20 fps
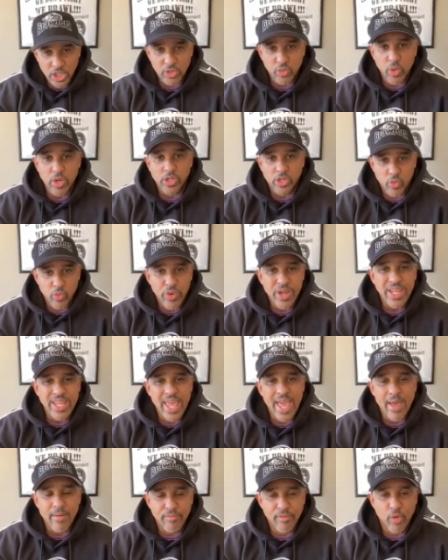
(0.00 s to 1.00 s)
Just wanted to
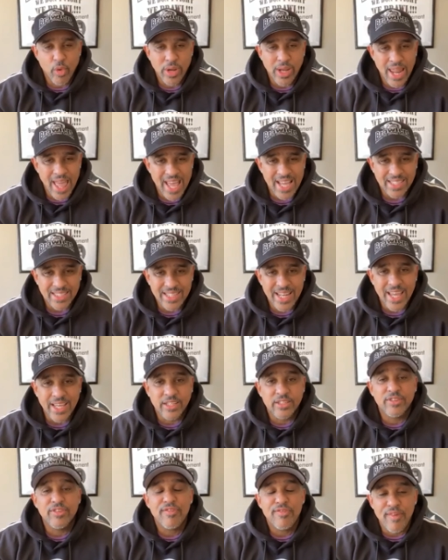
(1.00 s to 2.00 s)
recap on last
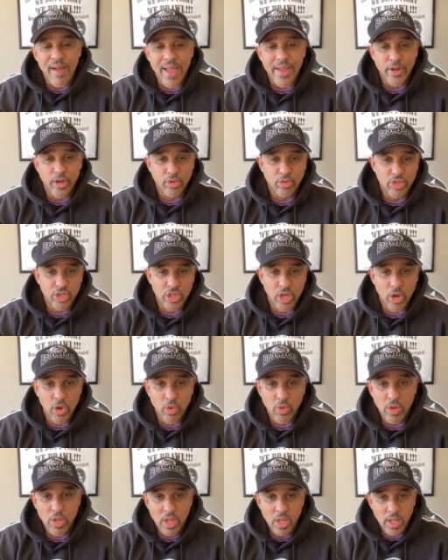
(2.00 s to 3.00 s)
night's final
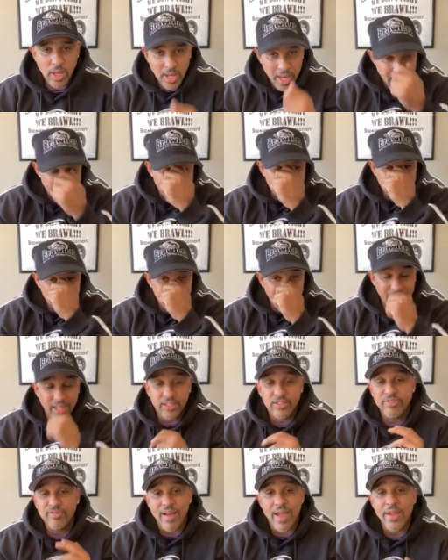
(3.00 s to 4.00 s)
show, last
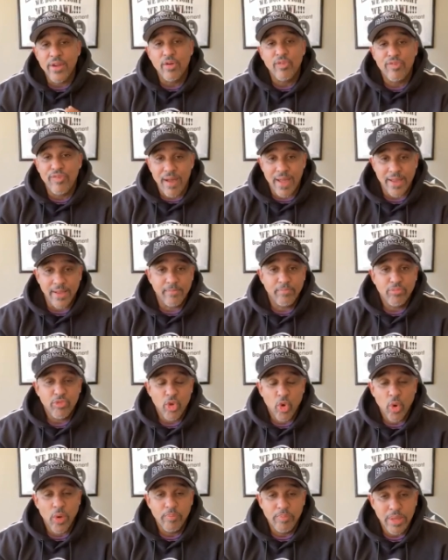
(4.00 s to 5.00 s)
night's final fight
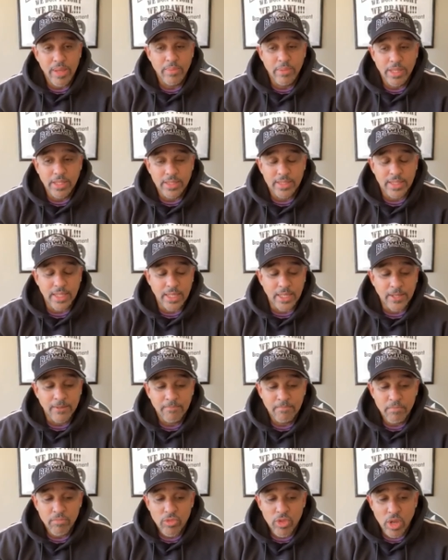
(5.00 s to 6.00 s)
on
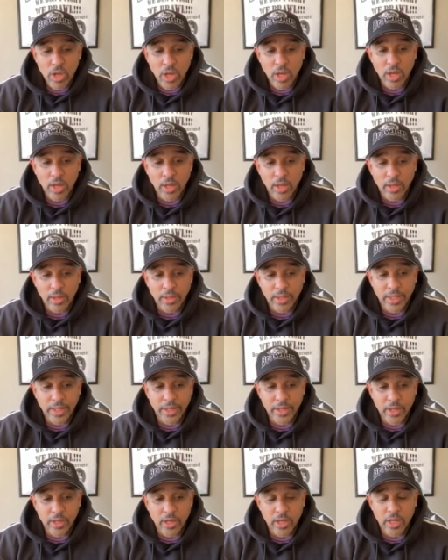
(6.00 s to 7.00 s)
PBC uh,
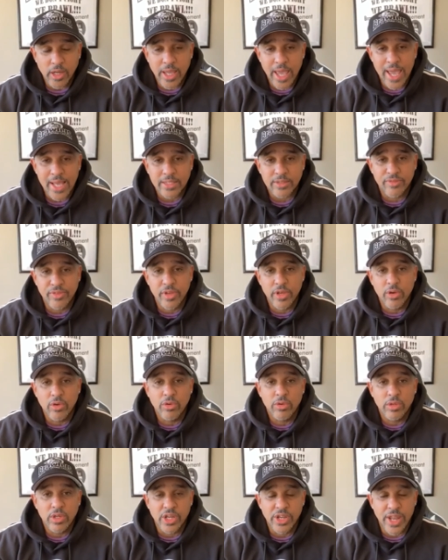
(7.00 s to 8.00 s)
in uh,
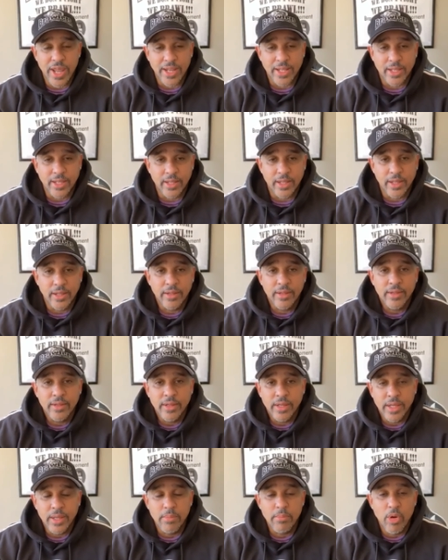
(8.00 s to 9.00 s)
Uncasville, Connecticut,
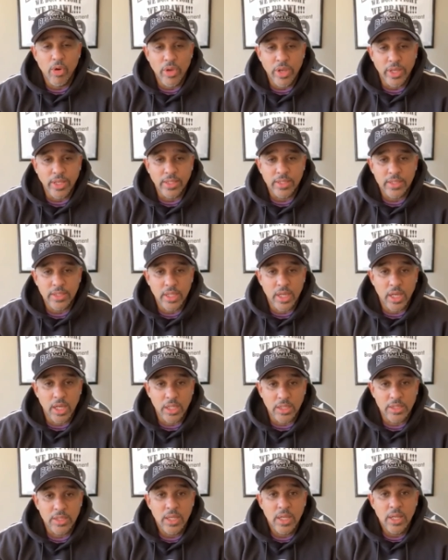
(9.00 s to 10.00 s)
in Mohegan
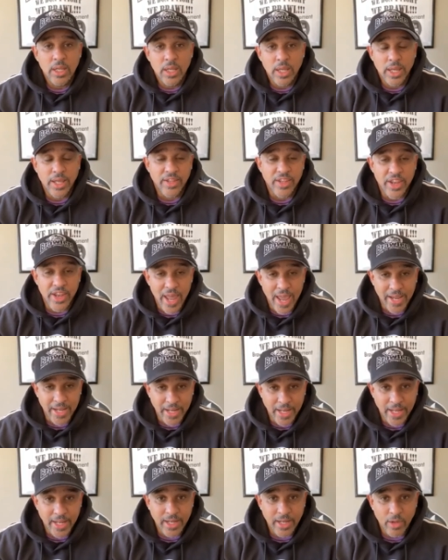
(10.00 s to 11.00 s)
Suns. And the
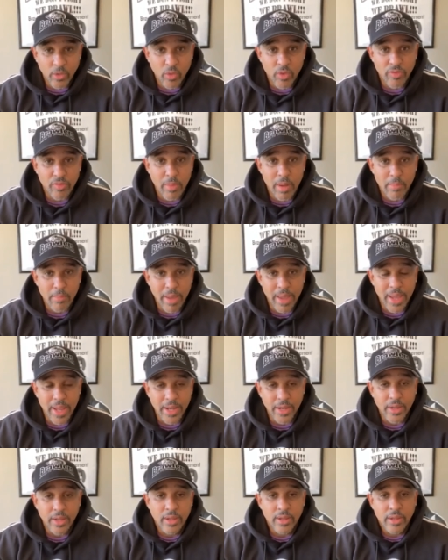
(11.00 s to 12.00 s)
night ended with my
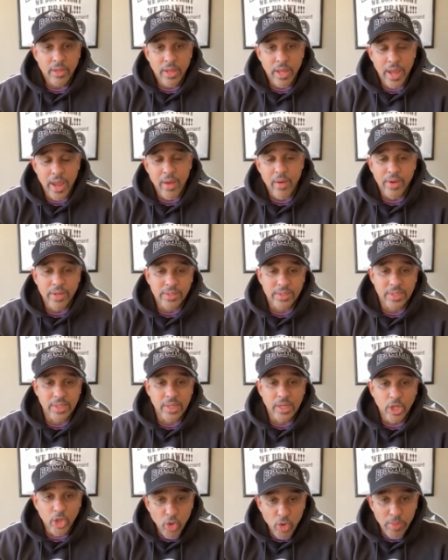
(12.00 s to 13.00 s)
man
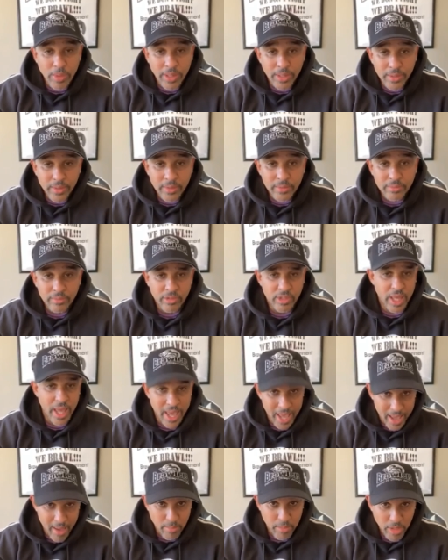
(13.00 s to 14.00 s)
Erickson Lubin, the
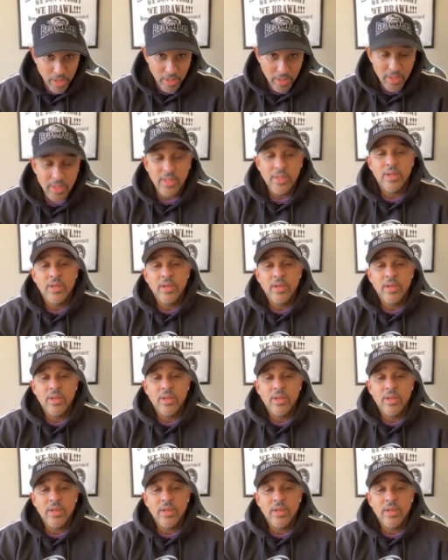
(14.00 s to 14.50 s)
Hammer,